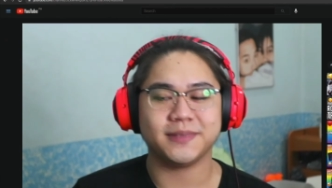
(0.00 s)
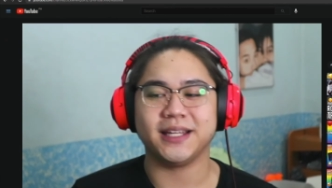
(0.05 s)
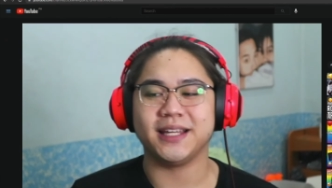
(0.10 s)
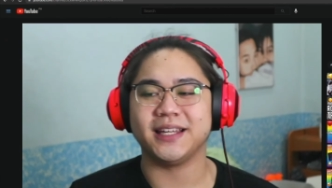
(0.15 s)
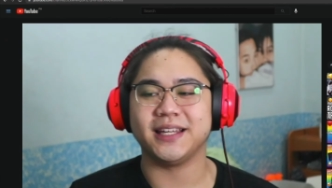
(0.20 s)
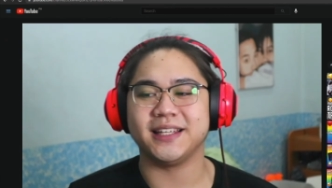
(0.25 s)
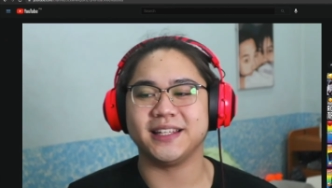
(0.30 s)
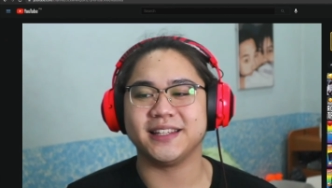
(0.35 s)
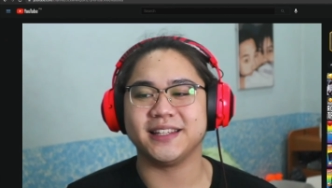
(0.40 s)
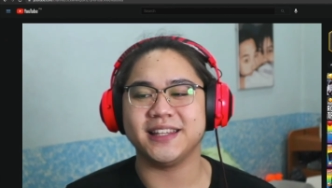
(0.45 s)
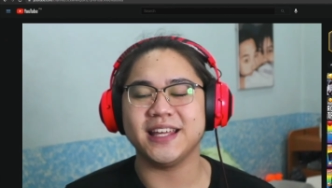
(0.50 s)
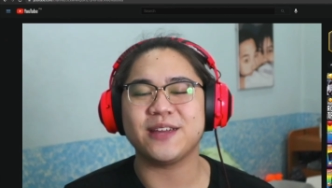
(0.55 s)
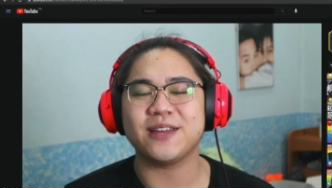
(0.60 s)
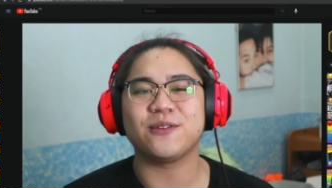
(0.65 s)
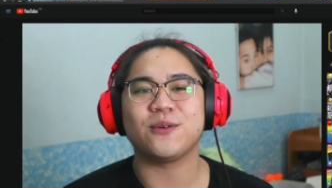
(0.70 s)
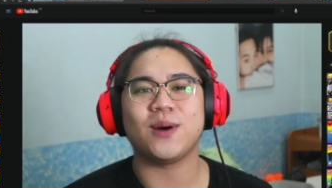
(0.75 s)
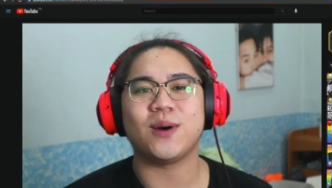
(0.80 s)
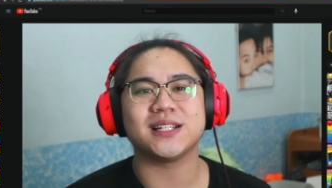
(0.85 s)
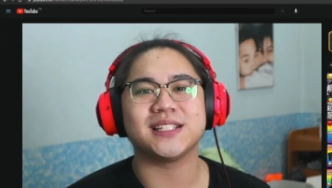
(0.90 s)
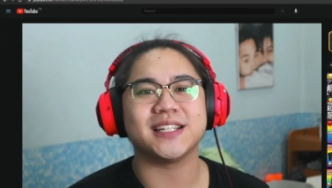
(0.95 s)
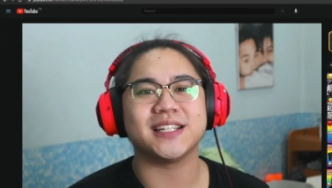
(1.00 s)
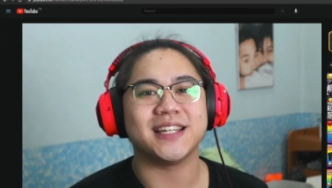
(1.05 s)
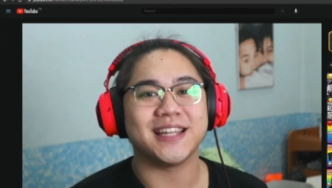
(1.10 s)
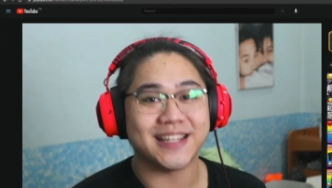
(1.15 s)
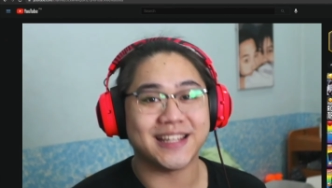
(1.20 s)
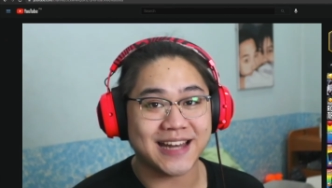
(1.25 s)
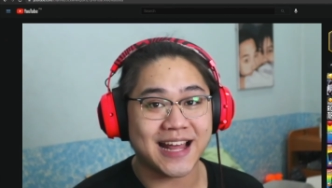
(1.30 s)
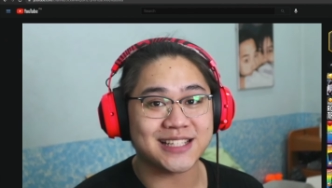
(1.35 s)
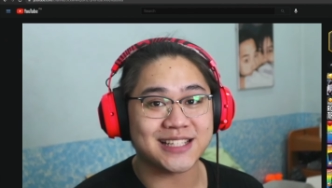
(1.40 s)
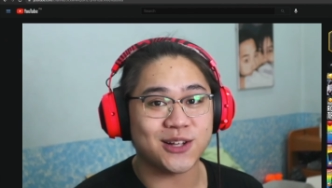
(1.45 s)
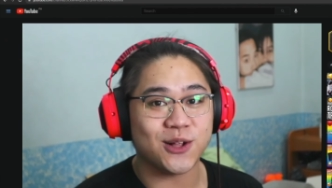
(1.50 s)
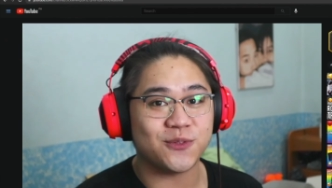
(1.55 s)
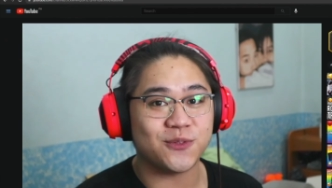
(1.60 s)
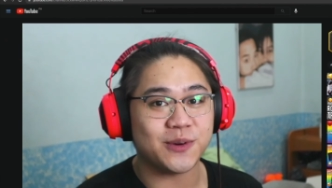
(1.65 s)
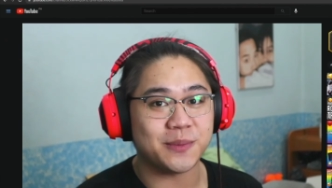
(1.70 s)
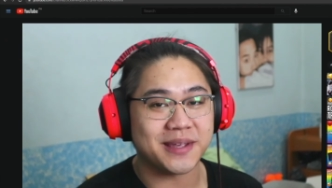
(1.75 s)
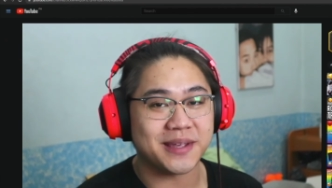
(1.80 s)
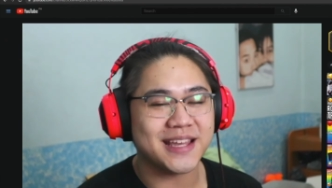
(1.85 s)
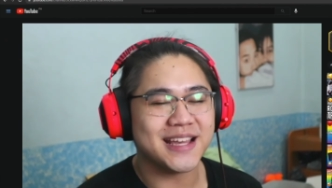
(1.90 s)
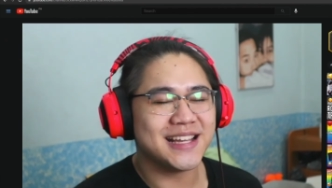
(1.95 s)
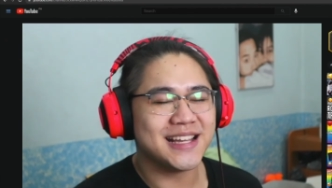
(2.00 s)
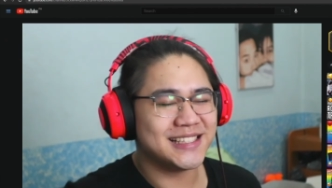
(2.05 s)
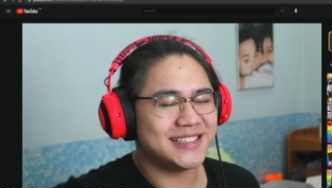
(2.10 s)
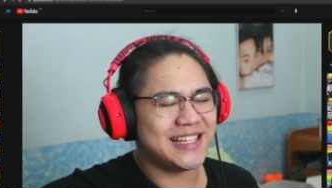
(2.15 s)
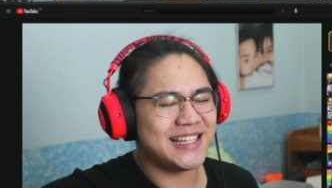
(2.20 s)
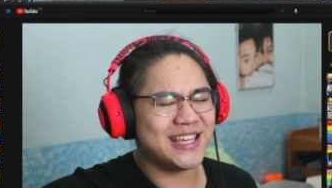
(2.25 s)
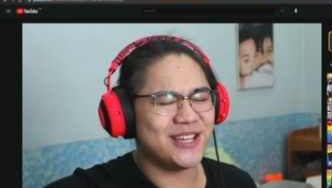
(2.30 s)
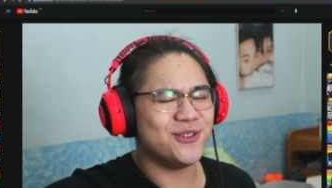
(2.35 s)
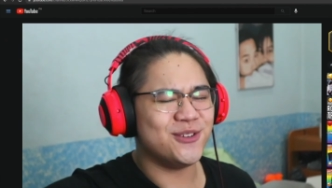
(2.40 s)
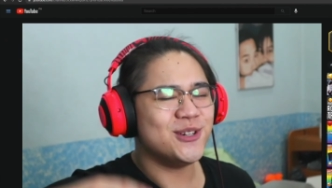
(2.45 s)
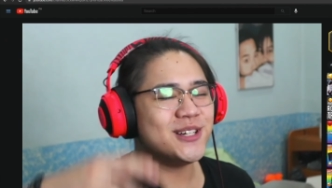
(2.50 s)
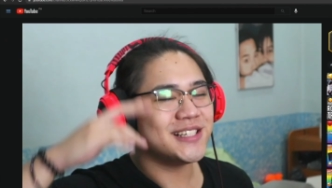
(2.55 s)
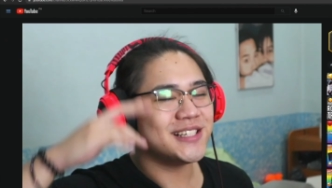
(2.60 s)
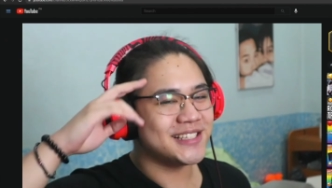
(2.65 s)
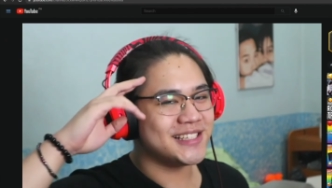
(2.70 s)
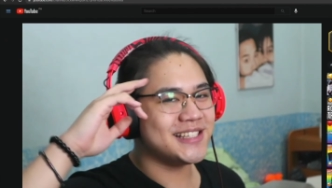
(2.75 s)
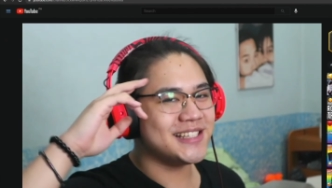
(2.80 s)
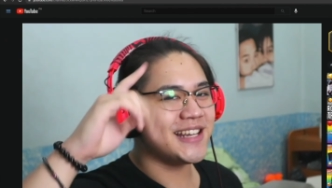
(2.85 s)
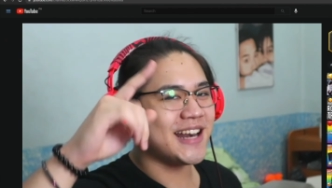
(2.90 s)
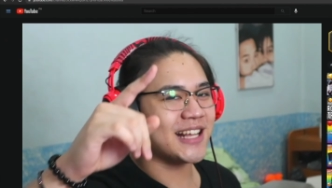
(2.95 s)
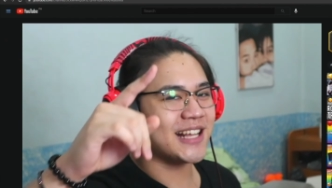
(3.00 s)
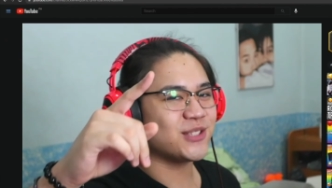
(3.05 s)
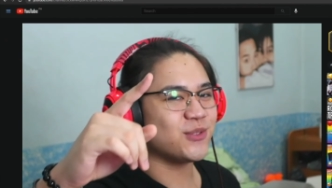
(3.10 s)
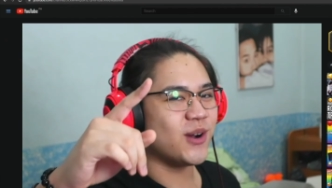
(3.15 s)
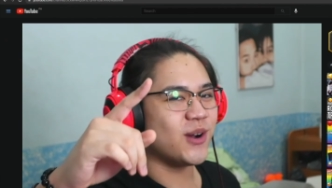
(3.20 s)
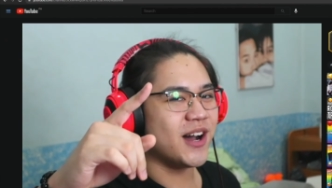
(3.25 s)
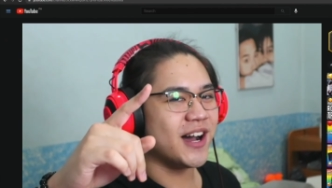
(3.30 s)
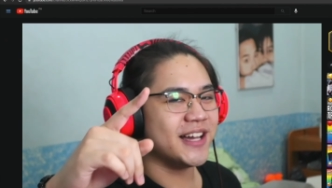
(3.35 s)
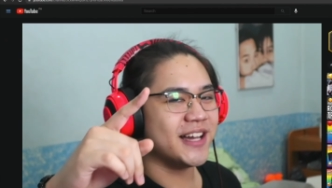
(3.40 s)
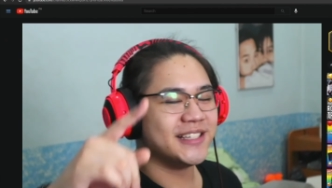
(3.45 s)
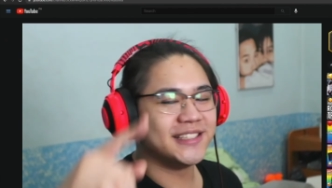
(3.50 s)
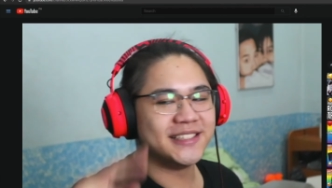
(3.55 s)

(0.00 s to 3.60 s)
And thank you for watching, and that's all for me. See you in the next one.